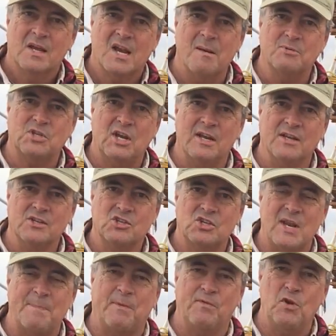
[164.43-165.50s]
Come see us,
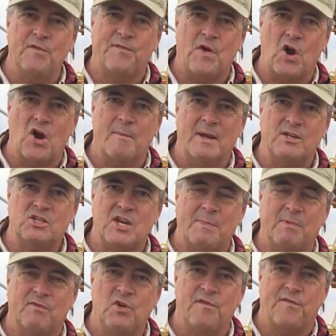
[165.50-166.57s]
Steepleview Farm at
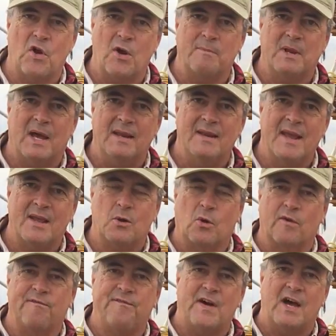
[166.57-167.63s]
steepleviewfarm.net,
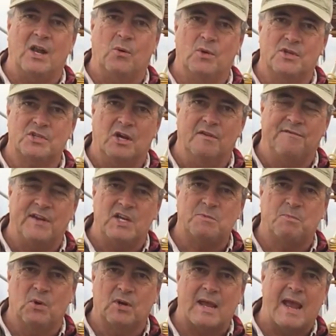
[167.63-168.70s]
or follow us on
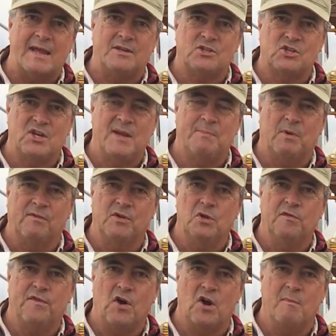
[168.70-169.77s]
Facebook at
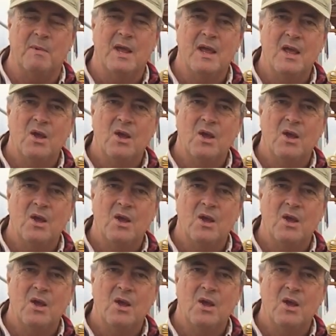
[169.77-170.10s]
Steepleview Farm.